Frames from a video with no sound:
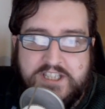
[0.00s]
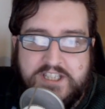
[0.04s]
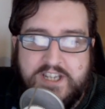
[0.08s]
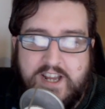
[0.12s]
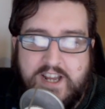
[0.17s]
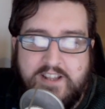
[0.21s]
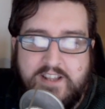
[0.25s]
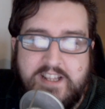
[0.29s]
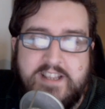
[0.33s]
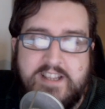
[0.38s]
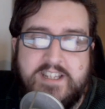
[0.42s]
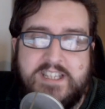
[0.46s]

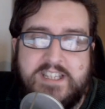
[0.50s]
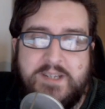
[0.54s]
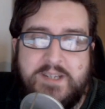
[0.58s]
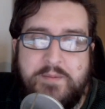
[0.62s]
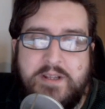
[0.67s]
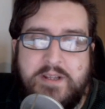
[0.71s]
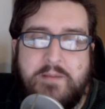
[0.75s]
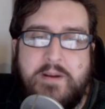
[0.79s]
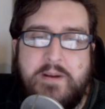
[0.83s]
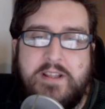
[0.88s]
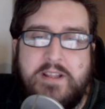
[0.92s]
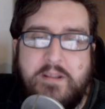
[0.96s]
think there's something
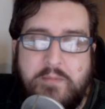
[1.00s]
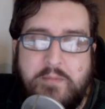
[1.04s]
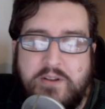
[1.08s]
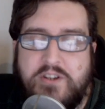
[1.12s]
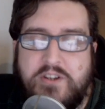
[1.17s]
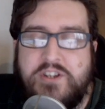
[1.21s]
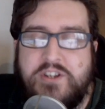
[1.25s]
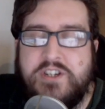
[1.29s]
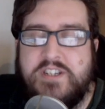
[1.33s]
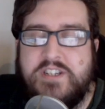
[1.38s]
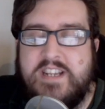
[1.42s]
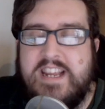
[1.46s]
about them that's
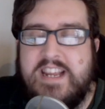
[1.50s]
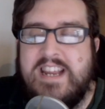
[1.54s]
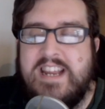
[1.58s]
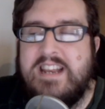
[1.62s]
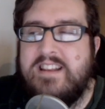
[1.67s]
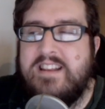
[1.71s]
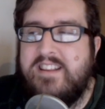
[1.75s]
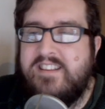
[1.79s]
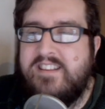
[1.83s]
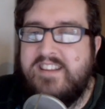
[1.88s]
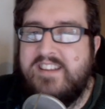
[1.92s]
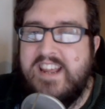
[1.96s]
just
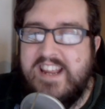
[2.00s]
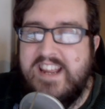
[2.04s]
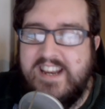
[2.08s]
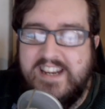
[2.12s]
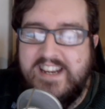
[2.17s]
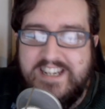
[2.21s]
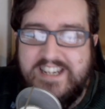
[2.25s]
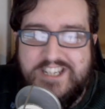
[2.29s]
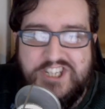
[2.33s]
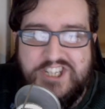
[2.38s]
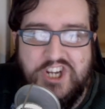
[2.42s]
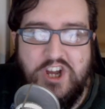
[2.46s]

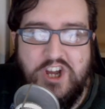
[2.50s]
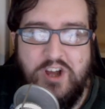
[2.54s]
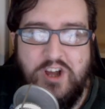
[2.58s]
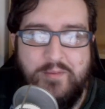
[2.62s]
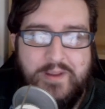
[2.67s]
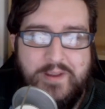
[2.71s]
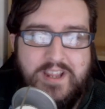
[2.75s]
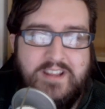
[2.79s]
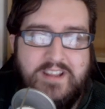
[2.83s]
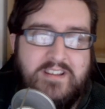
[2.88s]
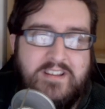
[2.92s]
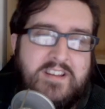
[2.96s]
insanely
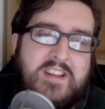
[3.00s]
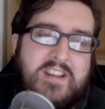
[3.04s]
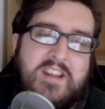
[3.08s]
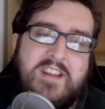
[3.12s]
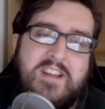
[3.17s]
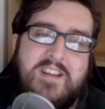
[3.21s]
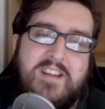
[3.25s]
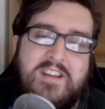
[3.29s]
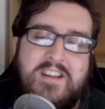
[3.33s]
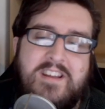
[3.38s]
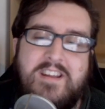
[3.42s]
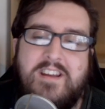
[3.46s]
charming,
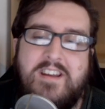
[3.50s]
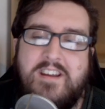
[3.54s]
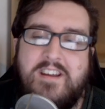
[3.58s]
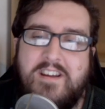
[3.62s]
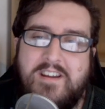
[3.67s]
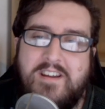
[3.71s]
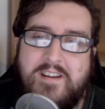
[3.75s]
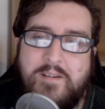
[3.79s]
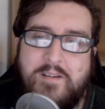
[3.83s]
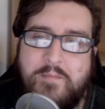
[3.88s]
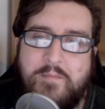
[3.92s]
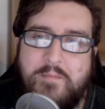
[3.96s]

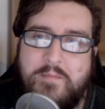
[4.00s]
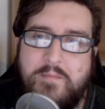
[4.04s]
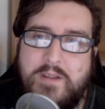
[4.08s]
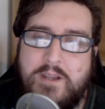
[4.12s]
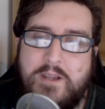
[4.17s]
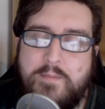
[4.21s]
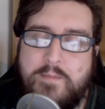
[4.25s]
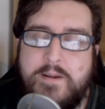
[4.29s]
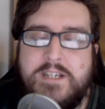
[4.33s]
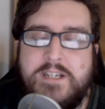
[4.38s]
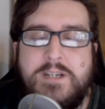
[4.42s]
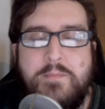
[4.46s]

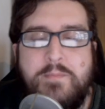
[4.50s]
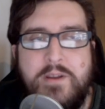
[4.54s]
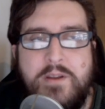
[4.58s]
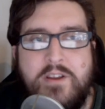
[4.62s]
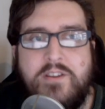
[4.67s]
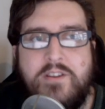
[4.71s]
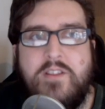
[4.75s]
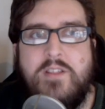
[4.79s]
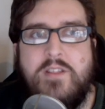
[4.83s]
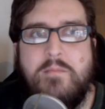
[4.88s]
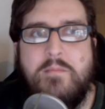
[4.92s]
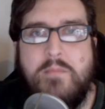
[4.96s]
especially because
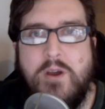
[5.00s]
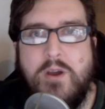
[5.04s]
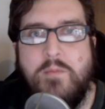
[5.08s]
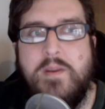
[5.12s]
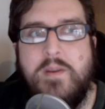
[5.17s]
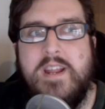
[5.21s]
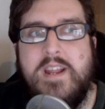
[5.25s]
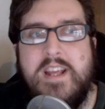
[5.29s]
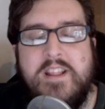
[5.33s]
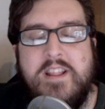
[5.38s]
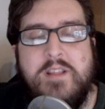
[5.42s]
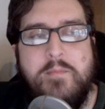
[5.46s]
of the
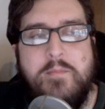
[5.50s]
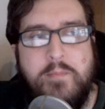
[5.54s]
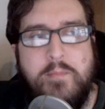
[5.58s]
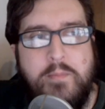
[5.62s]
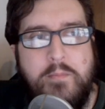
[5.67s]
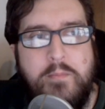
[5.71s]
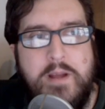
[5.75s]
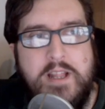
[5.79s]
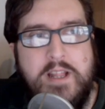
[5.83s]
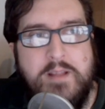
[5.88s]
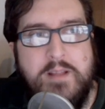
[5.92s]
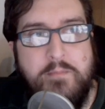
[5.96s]
moment in
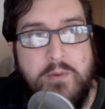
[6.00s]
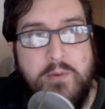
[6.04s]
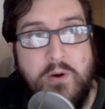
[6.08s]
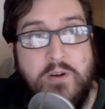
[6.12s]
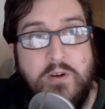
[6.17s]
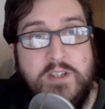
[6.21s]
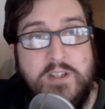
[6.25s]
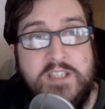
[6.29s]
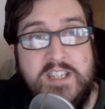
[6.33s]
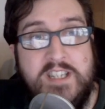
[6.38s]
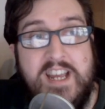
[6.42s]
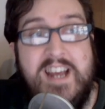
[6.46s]
the
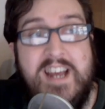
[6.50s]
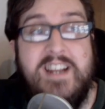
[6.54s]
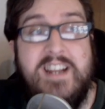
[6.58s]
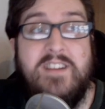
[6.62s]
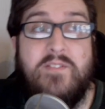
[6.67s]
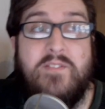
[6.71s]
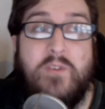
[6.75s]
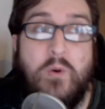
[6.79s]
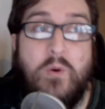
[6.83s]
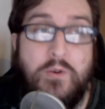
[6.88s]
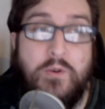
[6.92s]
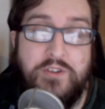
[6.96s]
books and
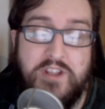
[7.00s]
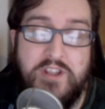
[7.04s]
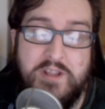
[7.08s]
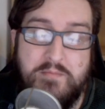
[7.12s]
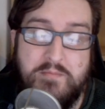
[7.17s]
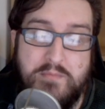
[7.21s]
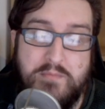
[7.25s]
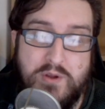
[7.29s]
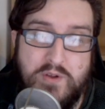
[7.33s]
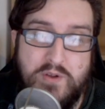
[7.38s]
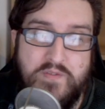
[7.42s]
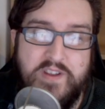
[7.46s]
of course in the
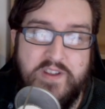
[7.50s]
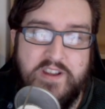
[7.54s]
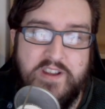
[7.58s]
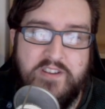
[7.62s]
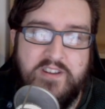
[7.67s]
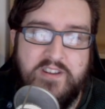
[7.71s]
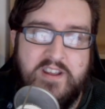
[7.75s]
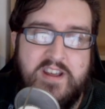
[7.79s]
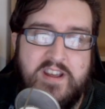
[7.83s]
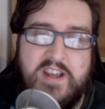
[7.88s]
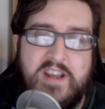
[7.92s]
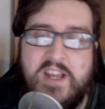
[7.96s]
movies
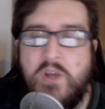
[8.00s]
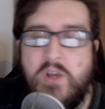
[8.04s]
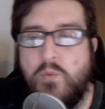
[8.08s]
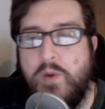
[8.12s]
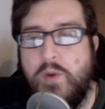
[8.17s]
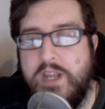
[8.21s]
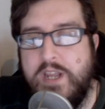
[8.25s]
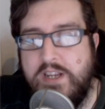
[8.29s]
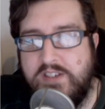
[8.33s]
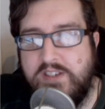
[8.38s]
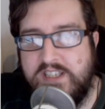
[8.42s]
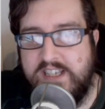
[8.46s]
where
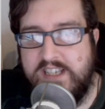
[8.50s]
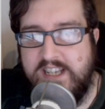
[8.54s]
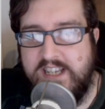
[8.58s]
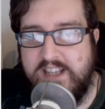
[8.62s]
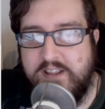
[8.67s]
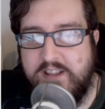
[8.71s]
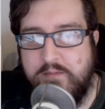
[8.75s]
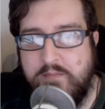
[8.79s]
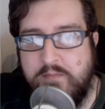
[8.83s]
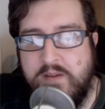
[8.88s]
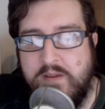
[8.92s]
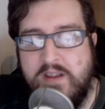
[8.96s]
you see
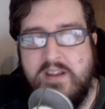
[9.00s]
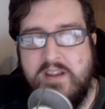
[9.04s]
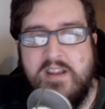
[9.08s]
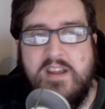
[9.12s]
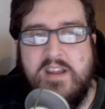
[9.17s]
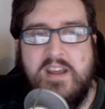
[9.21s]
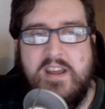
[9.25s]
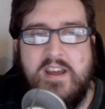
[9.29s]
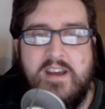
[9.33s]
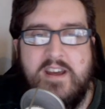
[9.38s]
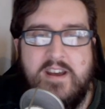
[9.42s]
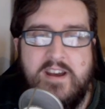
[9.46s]
them,
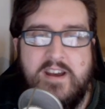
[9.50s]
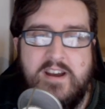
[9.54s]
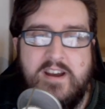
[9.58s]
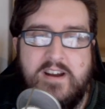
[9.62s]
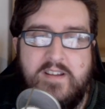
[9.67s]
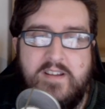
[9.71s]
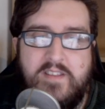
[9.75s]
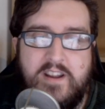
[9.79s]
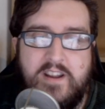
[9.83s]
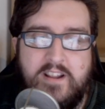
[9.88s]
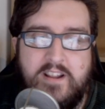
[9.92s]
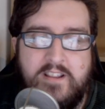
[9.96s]

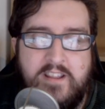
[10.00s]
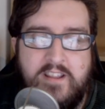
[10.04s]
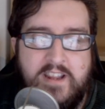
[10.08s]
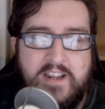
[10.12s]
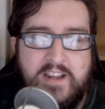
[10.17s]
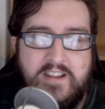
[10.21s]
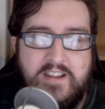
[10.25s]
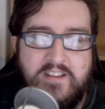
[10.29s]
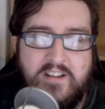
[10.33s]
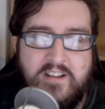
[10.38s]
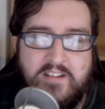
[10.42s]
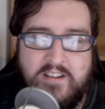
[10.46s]
that I think
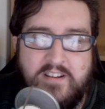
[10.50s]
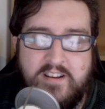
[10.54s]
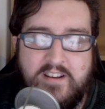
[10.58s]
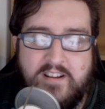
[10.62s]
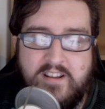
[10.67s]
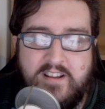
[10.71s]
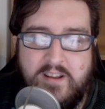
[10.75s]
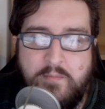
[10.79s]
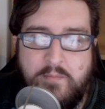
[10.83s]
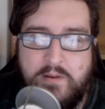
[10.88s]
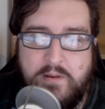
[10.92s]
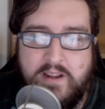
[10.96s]
is
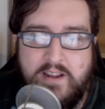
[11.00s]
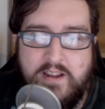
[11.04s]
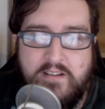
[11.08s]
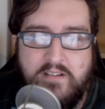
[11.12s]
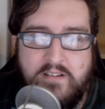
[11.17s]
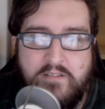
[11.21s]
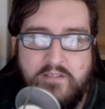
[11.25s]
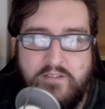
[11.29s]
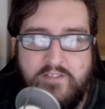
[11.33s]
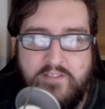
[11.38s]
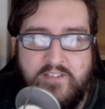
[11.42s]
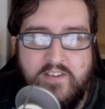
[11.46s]
undeniably
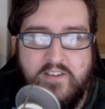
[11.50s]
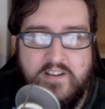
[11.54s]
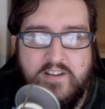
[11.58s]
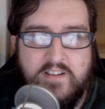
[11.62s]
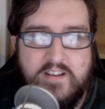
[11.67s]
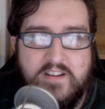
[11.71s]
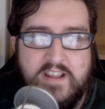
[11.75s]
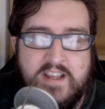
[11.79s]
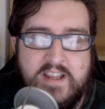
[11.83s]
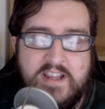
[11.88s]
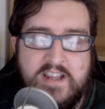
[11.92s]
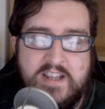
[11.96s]
fun.
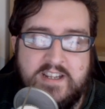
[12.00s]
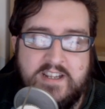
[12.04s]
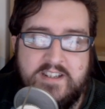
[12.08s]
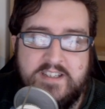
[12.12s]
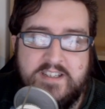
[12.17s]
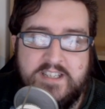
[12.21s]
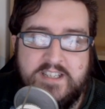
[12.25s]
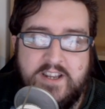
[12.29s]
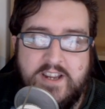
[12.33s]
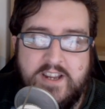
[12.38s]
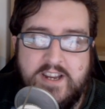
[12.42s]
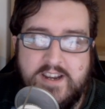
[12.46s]

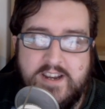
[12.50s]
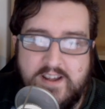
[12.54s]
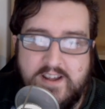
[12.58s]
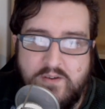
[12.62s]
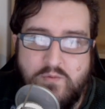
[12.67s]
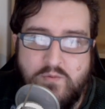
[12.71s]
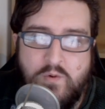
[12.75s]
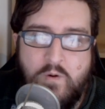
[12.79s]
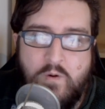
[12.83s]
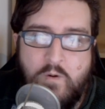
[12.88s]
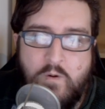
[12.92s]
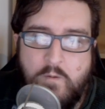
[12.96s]
So you know
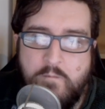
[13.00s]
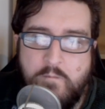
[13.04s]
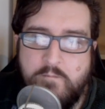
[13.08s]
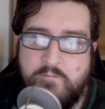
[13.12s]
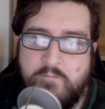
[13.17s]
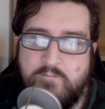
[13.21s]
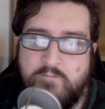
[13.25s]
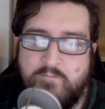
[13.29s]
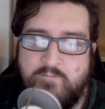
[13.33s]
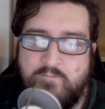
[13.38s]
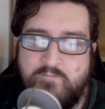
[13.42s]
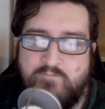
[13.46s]
what?
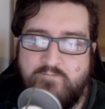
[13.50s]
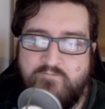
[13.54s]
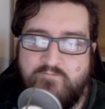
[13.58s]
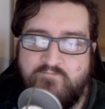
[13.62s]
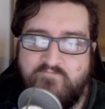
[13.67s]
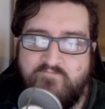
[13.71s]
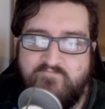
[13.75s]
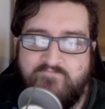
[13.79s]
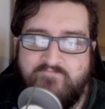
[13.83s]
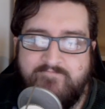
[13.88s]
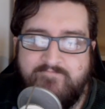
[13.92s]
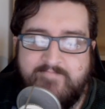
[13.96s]

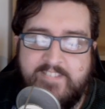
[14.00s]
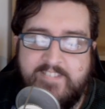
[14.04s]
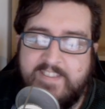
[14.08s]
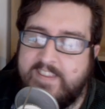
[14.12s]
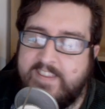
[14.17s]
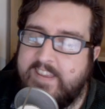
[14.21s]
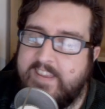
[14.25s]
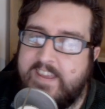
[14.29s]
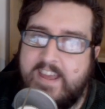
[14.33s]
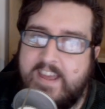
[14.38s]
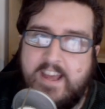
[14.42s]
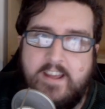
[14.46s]

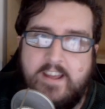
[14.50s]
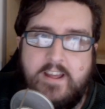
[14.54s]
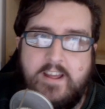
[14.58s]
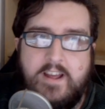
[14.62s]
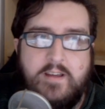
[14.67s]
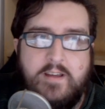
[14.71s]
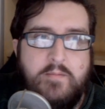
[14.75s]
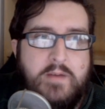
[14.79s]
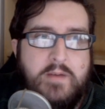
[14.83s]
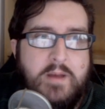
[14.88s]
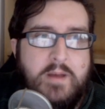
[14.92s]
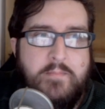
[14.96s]

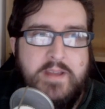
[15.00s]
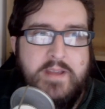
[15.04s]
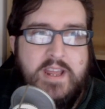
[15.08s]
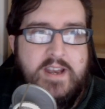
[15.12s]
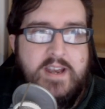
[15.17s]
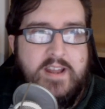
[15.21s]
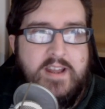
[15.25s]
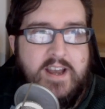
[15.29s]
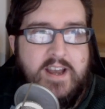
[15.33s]
I mean,